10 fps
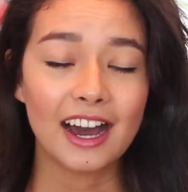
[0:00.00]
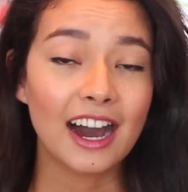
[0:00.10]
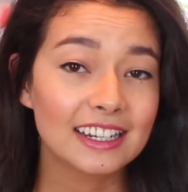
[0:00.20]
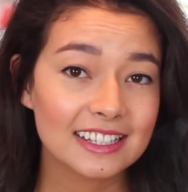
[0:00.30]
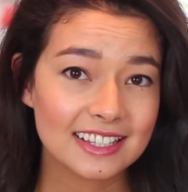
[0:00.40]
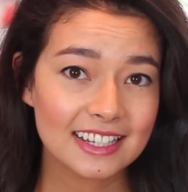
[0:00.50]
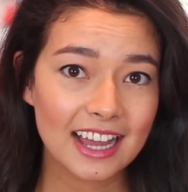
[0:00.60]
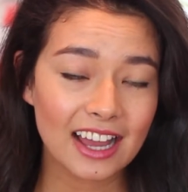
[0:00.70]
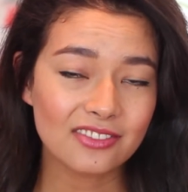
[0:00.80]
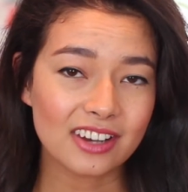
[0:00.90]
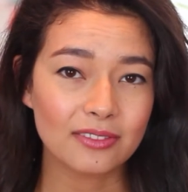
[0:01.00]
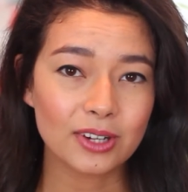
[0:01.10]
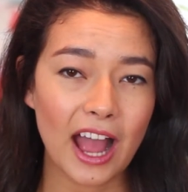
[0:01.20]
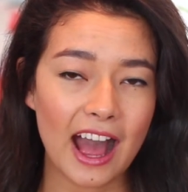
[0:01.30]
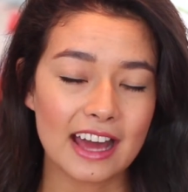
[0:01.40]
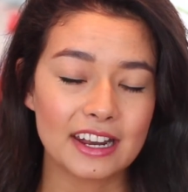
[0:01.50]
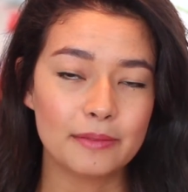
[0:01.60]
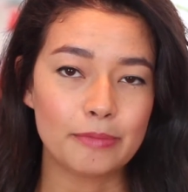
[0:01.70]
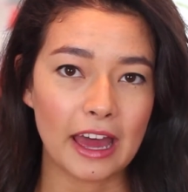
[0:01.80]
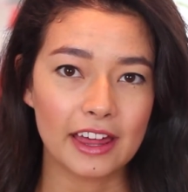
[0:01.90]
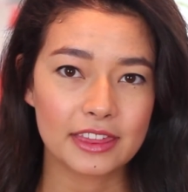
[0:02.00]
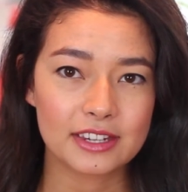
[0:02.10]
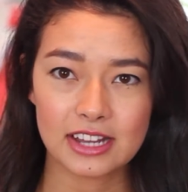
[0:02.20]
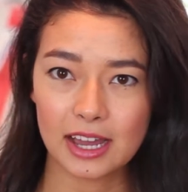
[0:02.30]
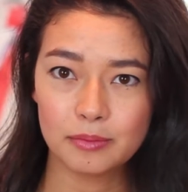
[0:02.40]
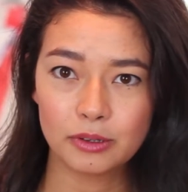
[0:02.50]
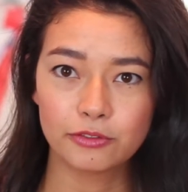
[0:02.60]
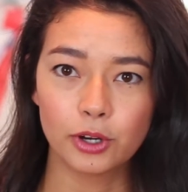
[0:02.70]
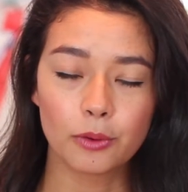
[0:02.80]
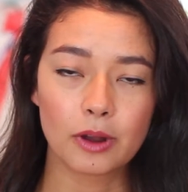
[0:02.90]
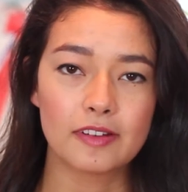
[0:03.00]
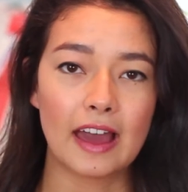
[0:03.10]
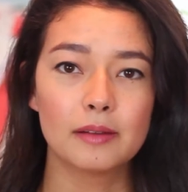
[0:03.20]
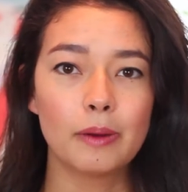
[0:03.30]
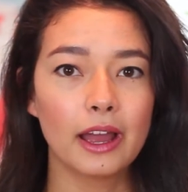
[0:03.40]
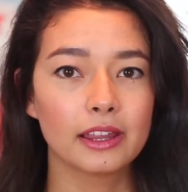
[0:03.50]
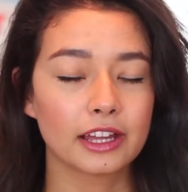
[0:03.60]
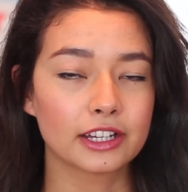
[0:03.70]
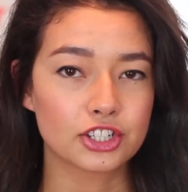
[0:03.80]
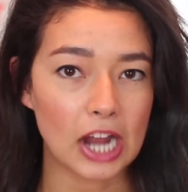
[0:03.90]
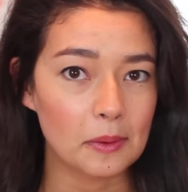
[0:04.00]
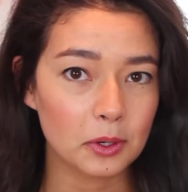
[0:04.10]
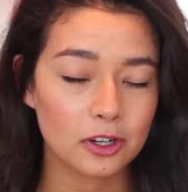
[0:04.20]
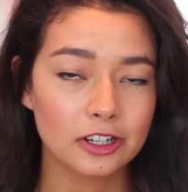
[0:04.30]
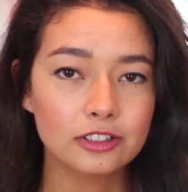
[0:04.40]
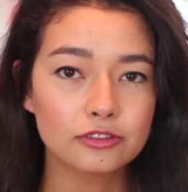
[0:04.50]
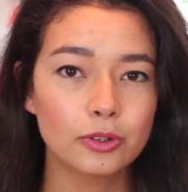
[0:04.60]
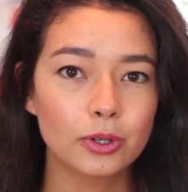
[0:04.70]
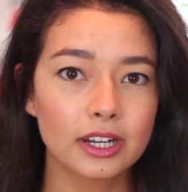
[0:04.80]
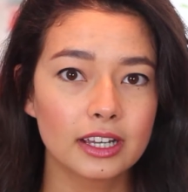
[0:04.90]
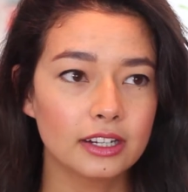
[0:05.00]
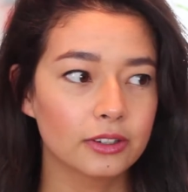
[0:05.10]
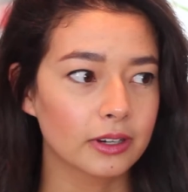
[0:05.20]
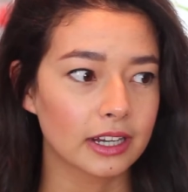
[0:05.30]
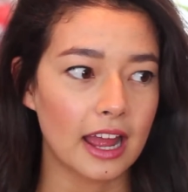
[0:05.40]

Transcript: Honestly I've never had a bathtub before where I've had to buy like a shower curtain for it or